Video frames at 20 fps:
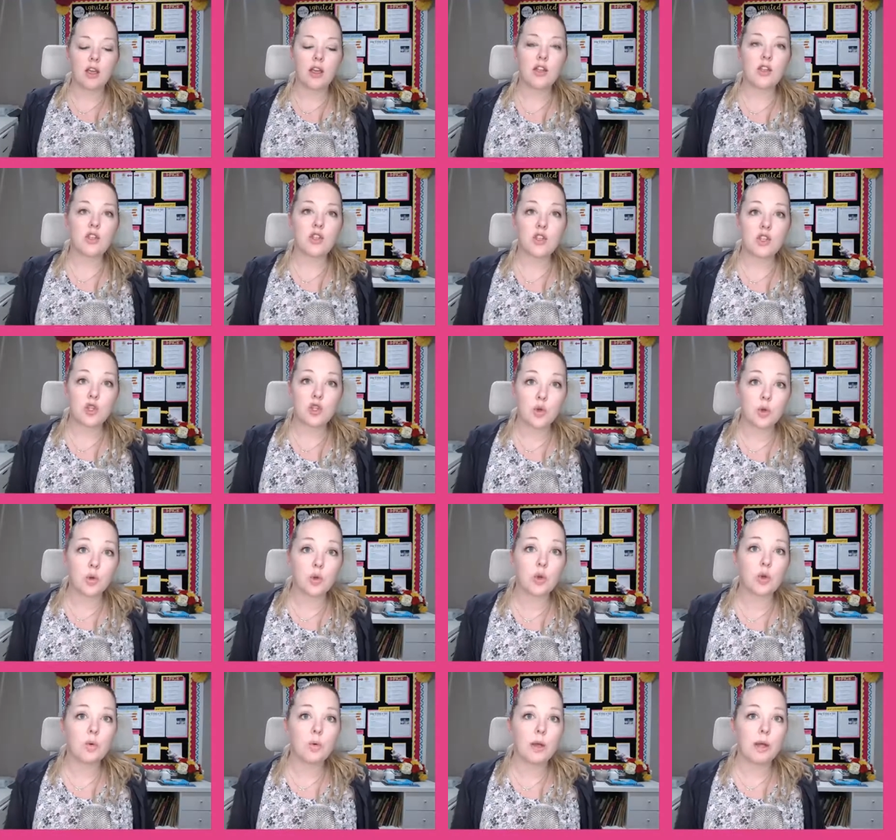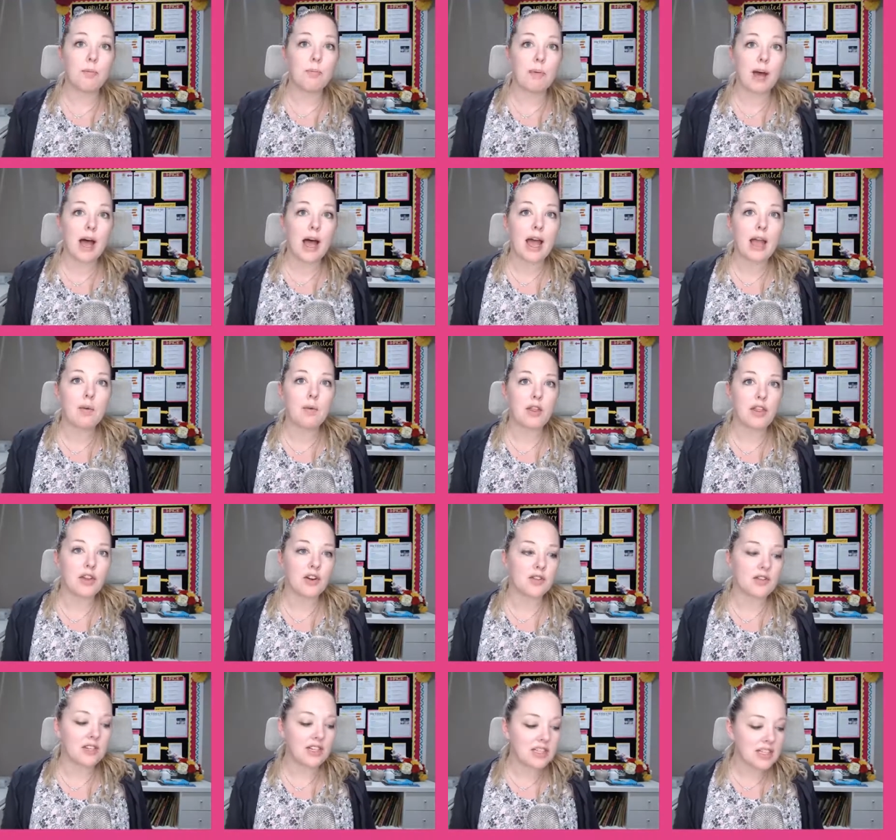the school will buy with their
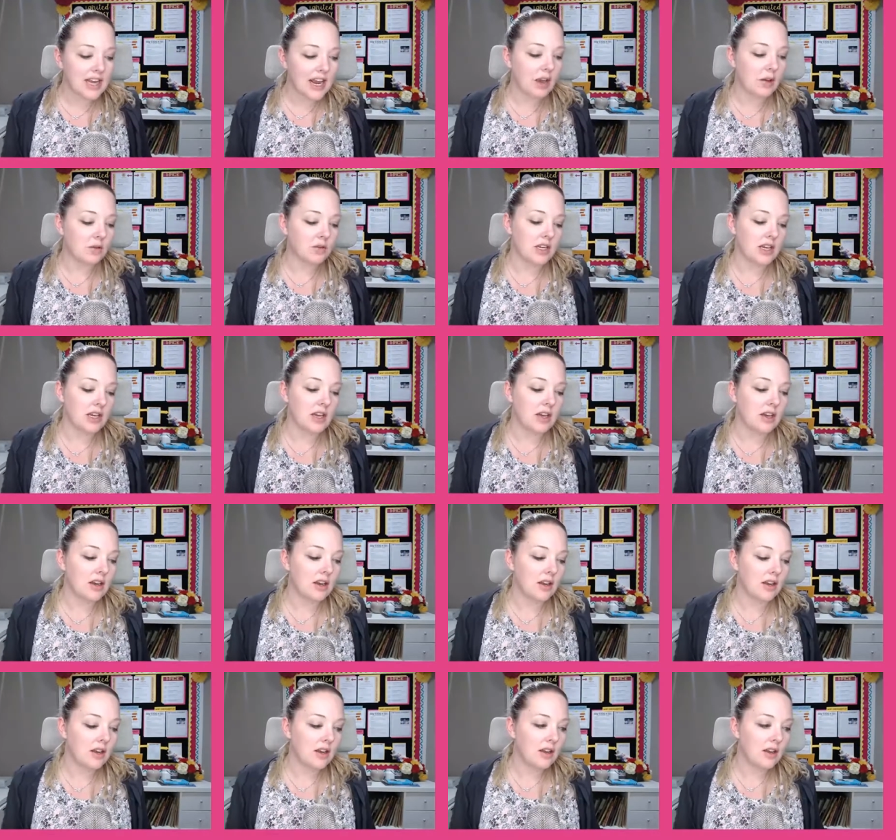discounted